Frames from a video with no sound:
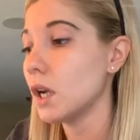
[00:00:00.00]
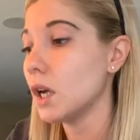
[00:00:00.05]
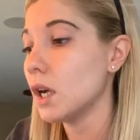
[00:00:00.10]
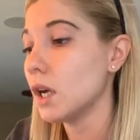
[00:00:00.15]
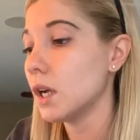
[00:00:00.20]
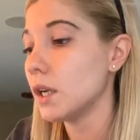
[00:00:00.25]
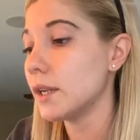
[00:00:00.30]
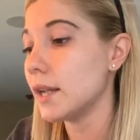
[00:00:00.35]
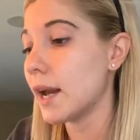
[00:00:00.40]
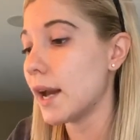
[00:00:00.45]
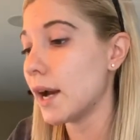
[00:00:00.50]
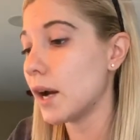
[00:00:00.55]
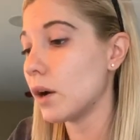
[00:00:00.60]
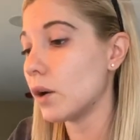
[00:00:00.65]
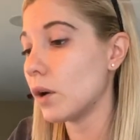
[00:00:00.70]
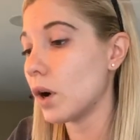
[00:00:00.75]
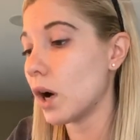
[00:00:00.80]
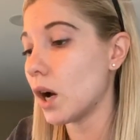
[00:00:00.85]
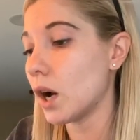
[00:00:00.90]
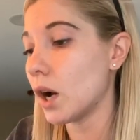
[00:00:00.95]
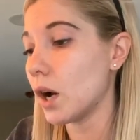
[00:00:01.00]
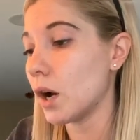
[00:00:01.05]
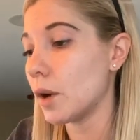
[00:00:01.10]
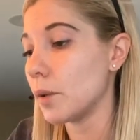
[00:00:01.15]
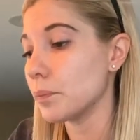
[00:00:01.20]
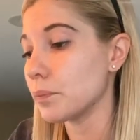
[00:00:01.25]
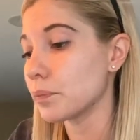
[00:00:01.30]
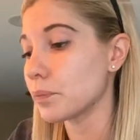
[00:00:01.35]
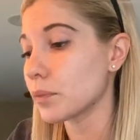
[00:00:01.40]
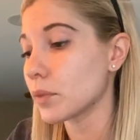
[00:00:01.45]

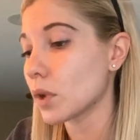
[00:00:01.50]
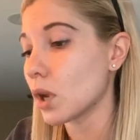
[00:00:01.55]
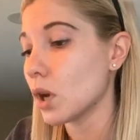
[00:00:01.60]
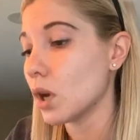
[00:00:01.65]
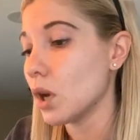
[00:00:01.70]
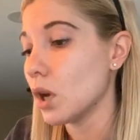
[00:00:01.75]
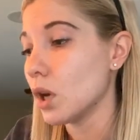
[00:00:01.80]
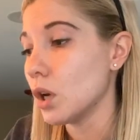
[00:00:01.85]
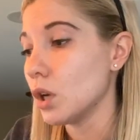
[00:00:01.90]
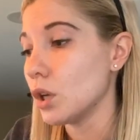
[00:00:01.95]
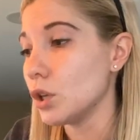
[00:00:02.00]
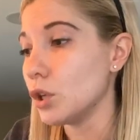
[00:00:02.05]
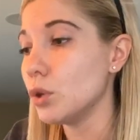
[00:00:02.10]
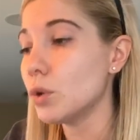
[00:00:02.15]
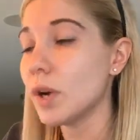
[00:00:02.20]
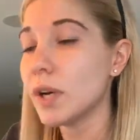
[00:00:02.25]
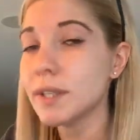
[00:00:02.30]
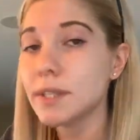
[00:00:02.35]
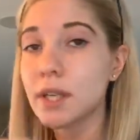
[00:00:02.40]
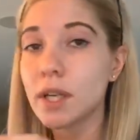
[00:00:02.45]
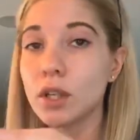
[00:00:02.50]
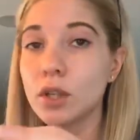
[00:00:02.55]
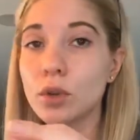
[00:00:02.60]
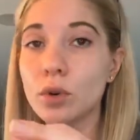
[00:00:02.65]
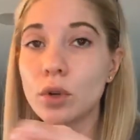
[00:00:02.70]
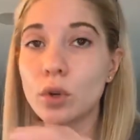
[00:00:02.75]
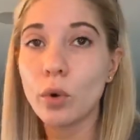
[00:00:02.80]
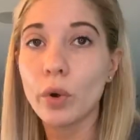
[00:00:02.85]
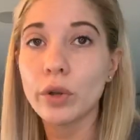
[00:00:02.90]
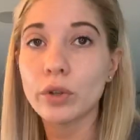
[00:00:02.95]
Now, you guys can do
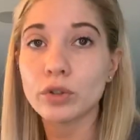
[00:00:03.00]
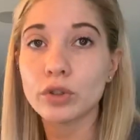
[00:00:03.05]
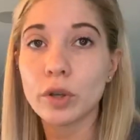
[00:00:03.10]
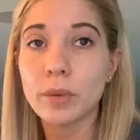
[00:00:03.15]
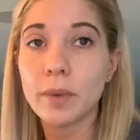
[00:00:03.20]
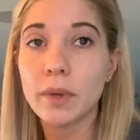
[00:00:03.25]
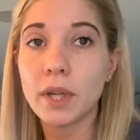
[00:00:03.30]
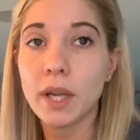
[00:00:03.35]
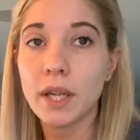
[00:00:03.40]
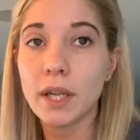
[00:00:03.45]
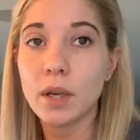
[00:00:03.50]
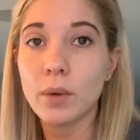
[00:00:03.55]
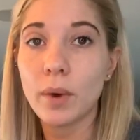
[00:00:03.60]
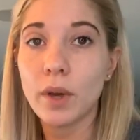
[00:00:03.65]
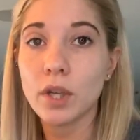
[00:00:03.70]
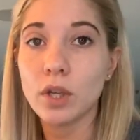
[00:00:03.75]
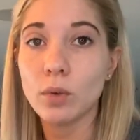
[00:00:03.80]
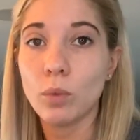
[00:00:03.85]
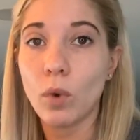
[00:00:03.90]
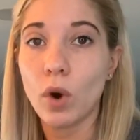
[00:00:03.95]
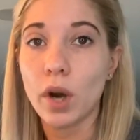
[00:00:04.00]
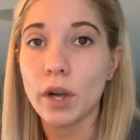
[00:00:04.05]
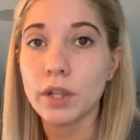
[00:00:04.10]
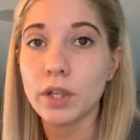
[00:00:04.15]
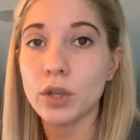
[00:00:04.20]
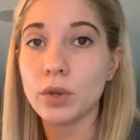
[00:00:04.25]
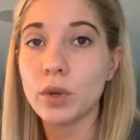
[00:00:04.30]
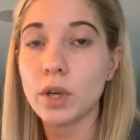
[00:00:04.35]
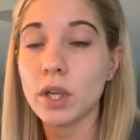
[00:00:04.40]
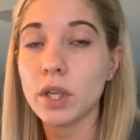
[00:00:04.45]
an oil treatment any way you want.
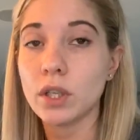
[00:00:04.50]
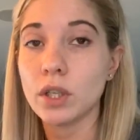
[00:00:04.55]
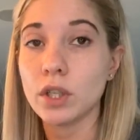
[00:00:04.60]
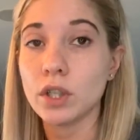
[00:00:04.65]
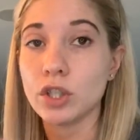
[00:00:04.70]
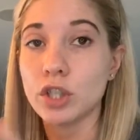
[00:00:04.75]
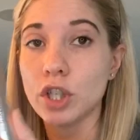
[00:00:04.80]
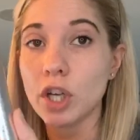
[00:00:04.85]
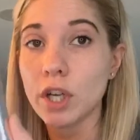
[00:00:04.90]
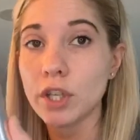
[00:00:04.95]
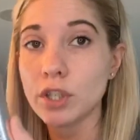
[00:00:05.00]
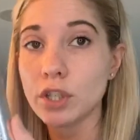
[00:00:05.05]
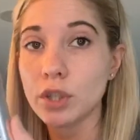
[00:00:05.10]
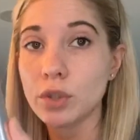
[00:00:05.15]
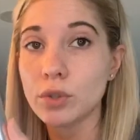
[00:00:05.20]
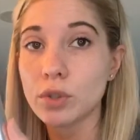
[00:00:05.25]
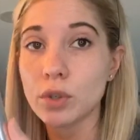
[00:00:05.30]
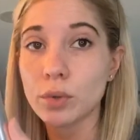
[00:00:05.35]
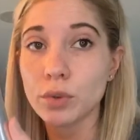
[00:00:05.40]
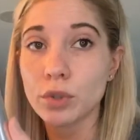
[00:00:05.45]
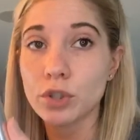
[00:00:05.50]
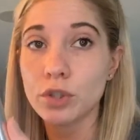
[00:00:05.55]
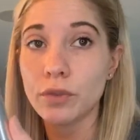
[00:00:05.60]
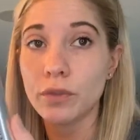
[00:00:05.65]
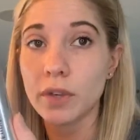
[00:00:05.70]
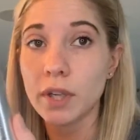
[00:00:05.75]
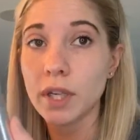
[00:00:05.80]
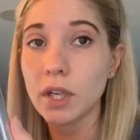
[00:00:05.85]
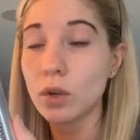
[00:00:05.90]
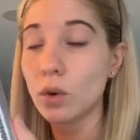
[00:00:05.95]
You can just use the
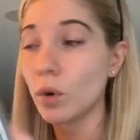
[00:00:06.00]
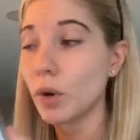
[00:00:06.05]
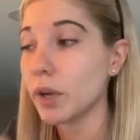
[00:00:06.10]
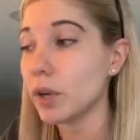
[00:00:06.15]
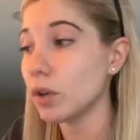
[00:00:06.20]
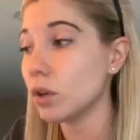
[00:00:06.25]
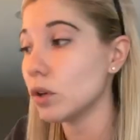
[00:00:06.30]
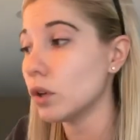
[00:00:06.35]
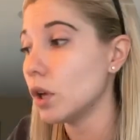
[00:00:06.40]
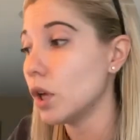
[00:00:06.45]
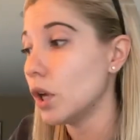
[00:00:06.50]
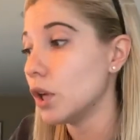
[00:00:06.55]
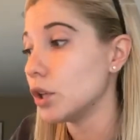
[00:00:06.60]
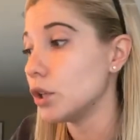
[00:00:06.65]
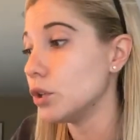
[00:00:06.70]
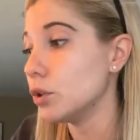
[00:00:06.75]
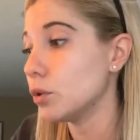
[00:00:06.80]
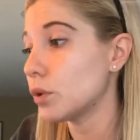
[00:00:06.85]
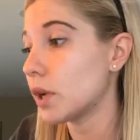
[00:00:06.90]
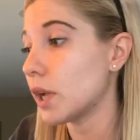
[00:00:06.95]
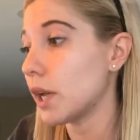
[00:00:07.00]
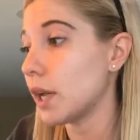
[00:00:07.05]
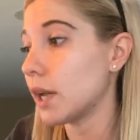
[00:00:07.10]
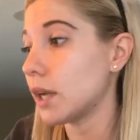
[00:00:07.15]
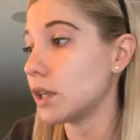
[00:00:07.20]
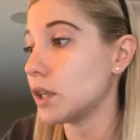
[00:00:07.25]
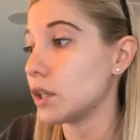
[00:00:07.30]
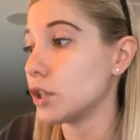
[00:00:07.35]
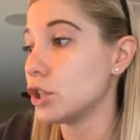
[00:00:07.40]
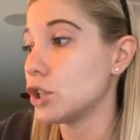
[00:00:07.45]
Rejuveniqe oil. You
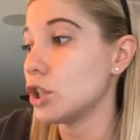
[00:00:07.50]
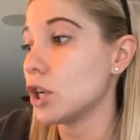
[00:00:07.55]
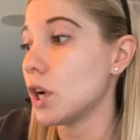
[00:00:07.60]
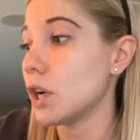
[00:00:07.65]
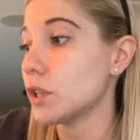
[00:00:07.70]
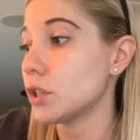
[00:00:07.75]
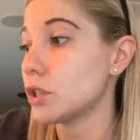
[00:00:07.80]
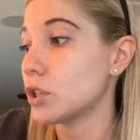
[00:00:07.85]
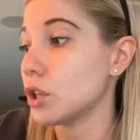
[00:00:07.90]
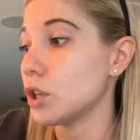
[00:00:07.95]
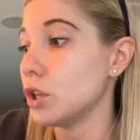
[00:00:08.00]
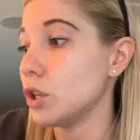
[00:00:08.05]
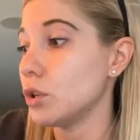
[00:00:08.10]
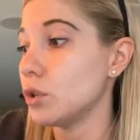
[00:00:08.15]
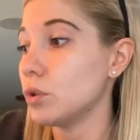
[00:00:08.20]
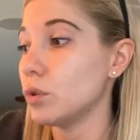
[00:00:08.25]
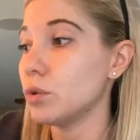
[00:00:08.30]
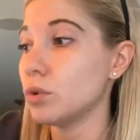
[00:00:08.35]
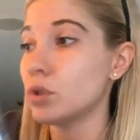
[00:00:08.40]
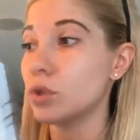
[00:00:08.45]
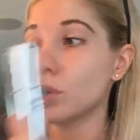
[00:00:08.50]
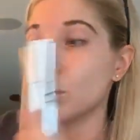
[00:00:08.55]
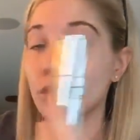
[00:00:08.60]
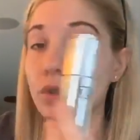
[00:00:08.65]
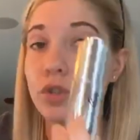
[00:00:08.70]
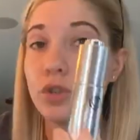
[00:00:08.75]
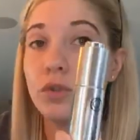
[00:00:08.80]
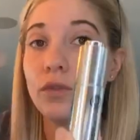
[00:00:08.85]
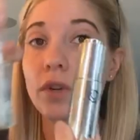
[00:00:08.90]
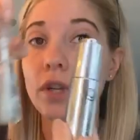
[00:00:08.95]
can just use the
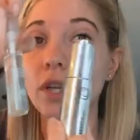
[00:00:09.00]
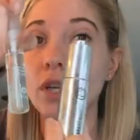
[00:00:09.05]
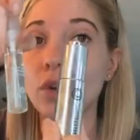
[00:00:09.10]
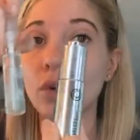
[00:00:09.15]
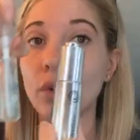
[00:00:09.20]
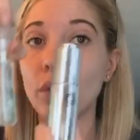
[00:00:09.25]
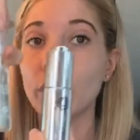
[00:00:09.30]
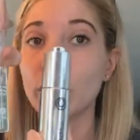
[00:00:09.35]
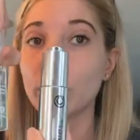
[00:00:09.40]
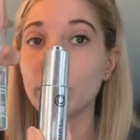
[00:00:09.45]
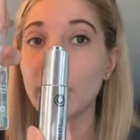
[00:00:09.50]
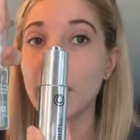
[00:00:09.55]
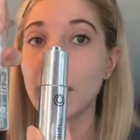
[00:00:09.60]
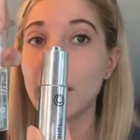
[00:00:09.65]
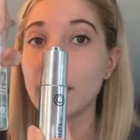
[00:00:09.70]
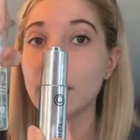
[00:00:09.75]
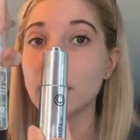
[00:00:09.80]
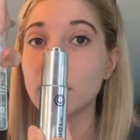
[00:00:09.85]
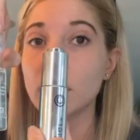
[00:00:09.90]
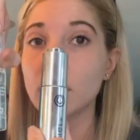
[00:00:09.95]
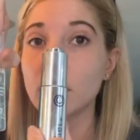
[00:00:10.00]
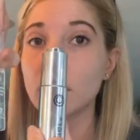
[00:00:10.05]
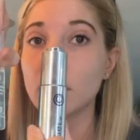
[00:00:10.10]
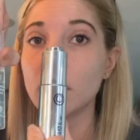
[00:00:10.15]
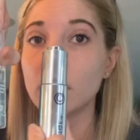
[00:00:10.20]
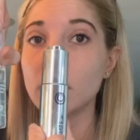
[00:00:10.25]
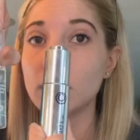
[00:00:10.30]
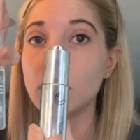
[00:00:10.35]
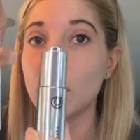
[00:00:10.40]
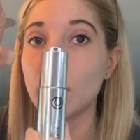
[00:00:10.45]
Rejuveniqe oil and
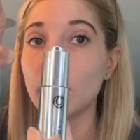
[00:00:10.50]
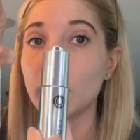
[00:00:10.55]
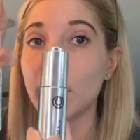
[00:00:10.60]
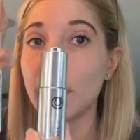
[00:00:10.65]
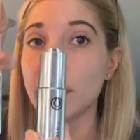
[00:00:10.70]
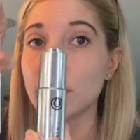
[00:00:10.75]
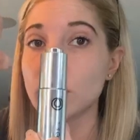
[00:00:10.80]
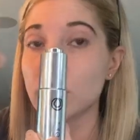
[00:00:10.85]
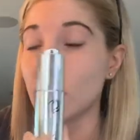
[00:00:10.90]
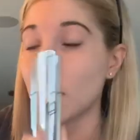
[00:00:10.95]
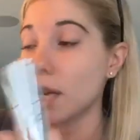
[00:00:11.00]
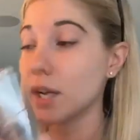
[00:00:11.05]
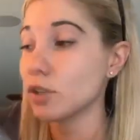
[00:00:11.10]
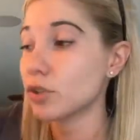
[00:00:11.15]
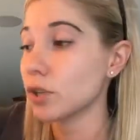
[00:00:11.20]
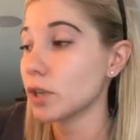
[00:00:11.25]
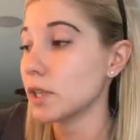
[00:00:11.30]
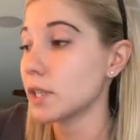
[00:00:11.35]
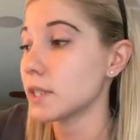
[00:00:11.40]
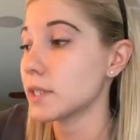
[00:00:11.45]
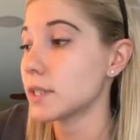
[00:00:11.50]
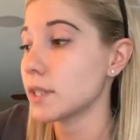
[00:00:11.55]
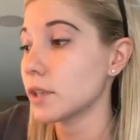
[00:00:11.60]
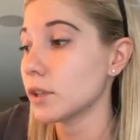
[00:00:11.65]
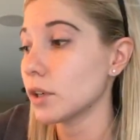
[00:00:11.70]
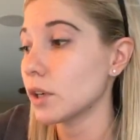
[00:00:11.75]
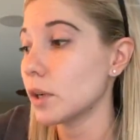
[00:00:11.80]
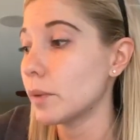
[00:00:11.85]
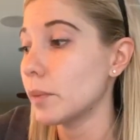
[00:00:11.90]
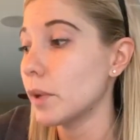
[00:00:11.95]
the double action hydrating
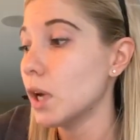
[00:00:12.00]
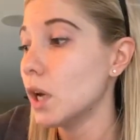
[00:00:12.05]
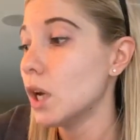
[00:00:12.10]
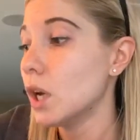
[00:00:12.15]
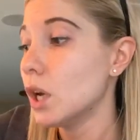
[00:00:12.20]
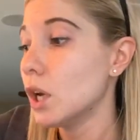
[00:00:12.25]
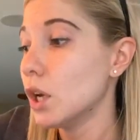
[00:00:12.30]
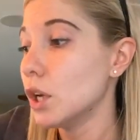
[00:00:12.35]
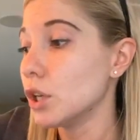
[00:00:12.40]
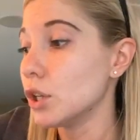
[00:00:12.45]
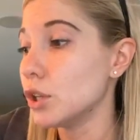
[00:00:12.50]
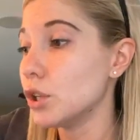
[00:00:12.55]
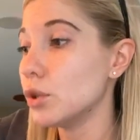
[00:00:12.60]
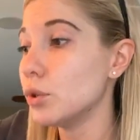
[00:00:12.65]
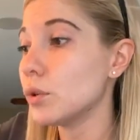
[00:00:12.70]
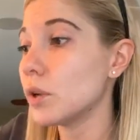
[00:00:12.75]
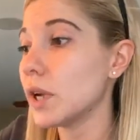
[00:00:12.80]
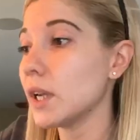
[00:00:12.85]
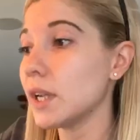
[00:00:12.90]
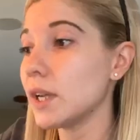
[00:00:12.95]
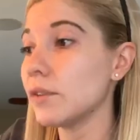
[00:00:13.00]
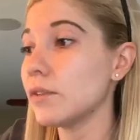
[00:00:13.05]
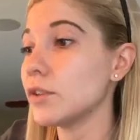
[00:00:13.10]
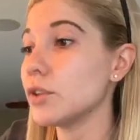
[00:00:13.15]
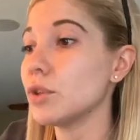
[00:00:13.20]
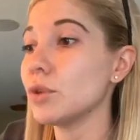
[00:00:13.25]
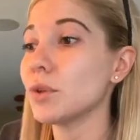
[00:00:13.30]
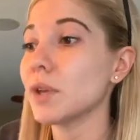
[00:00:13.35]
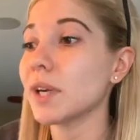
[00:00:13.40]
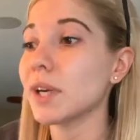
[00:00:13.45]
serum. You can even
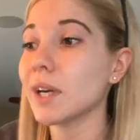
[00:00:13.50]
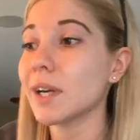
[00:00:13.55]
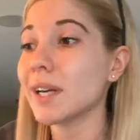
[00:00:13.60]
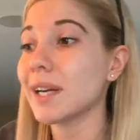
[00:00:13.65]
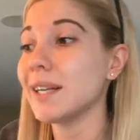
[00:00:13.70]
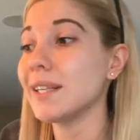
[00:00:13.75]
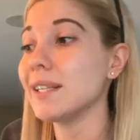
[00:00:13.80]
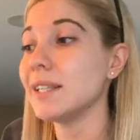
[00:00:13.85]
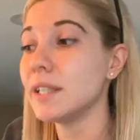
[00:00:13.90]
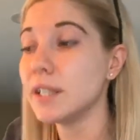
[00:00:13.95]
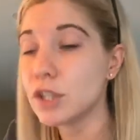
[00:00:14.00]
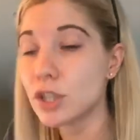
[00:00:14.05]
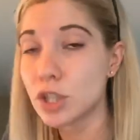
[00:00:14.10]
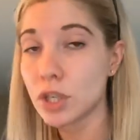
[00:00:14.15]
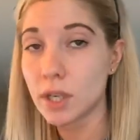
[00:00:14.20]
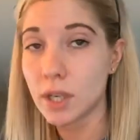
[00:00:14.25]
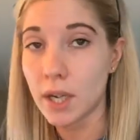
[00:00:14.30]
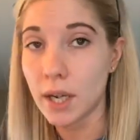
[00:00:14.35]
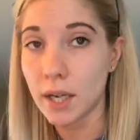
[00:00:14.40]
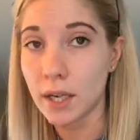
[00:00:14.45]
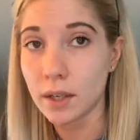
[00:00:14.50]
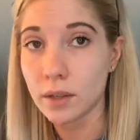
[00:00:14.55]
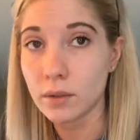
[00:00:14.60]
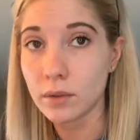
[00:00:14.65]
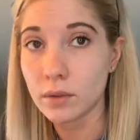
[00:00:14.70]
do like a conditioning